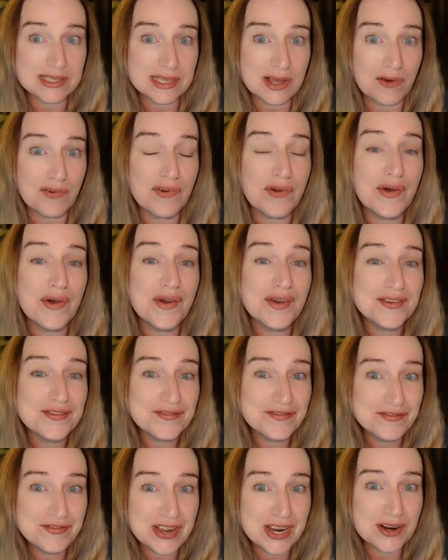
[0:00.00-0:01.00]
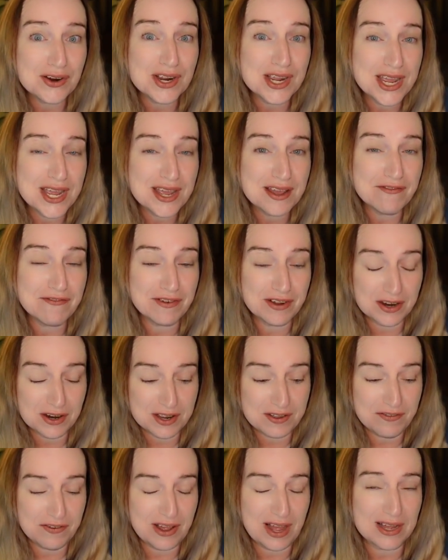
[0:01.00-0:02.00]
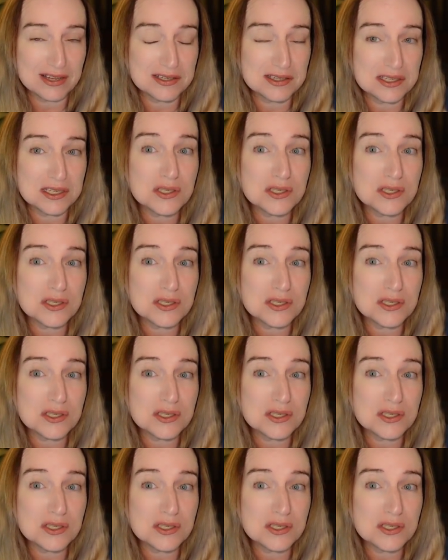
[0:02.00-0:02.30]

sell very, very fast.